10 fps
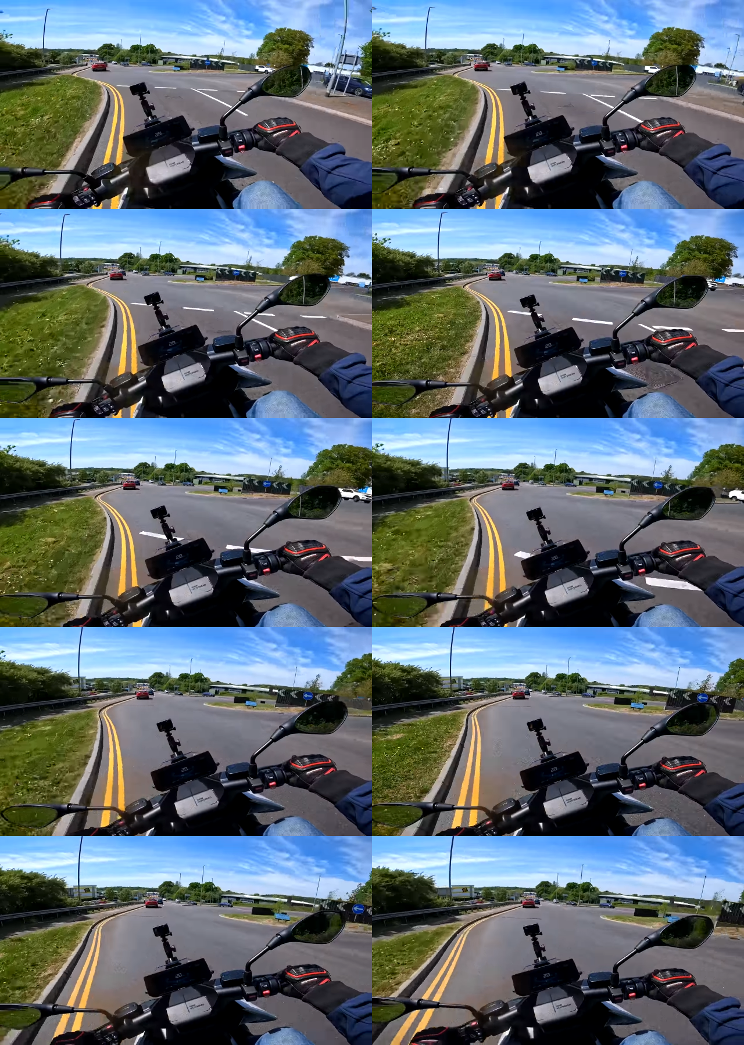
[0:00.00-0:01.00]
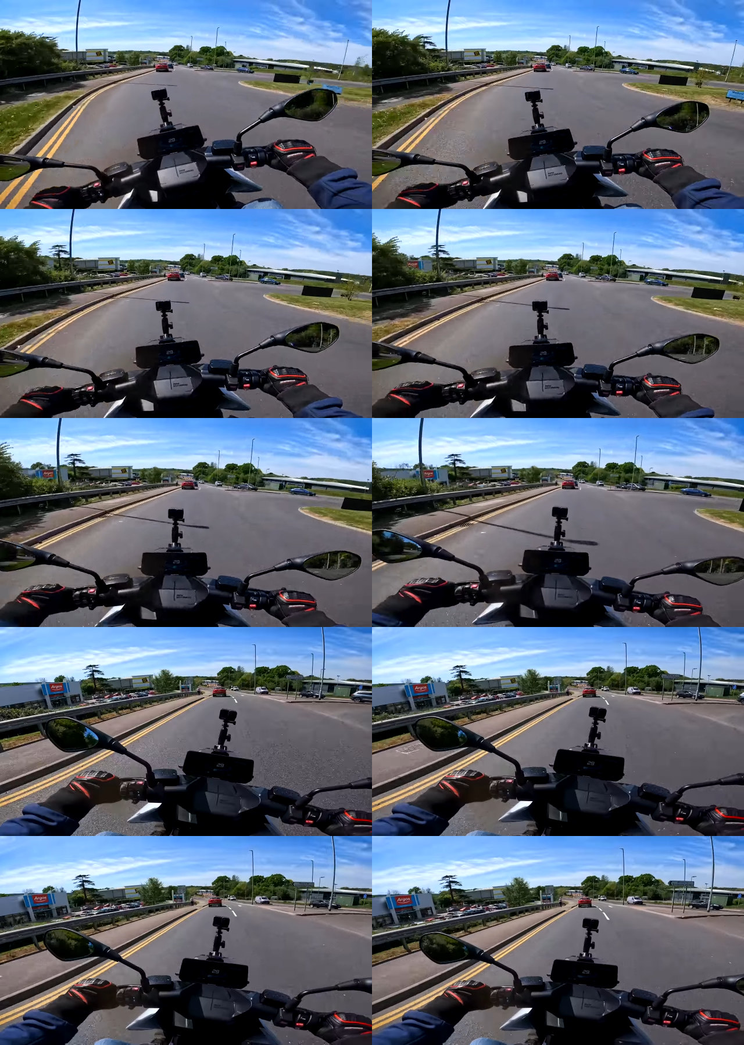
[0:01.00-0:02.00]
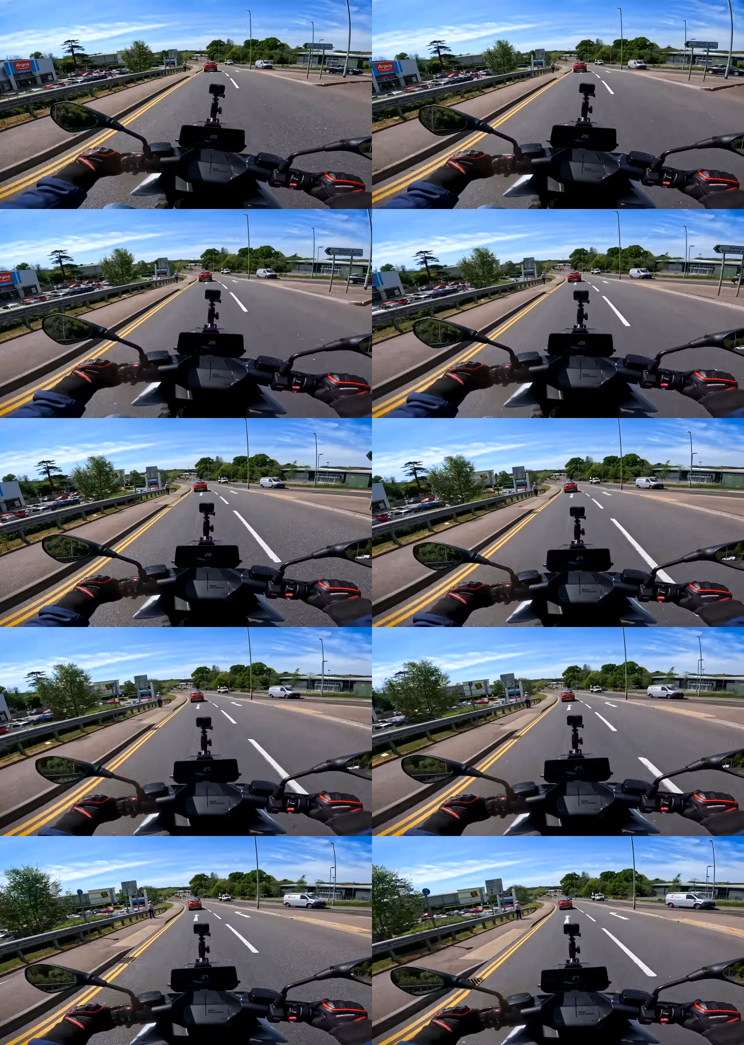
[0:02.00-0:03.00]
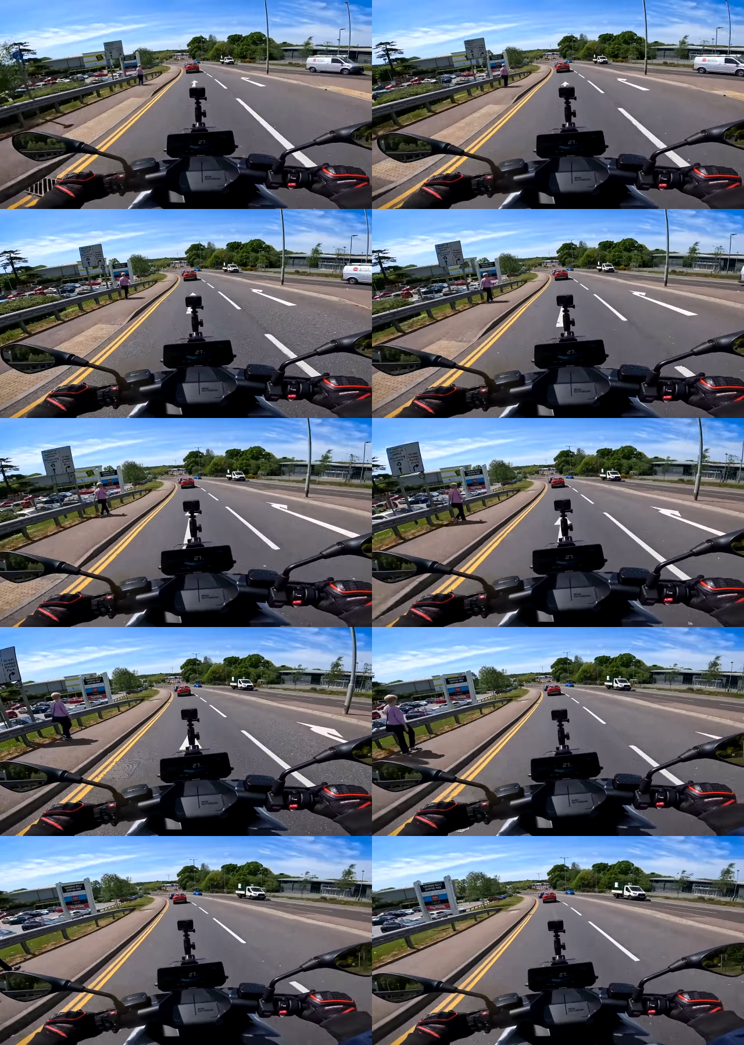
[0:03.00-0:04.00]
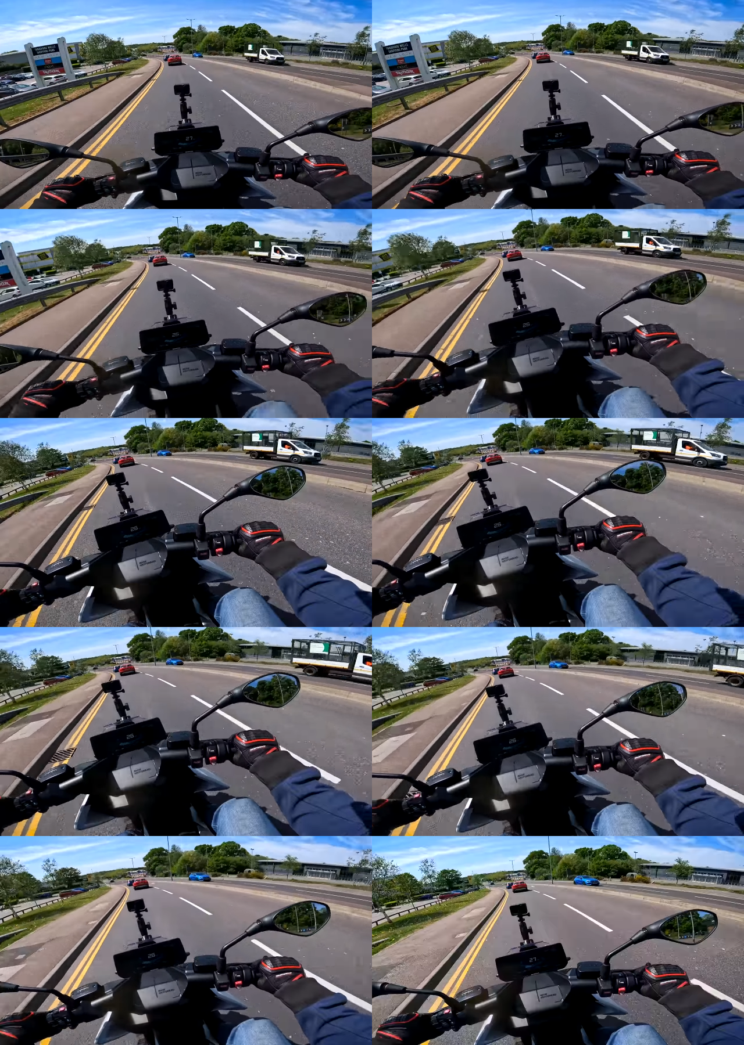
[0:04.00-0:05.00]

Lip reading: [unreadable: no face in view]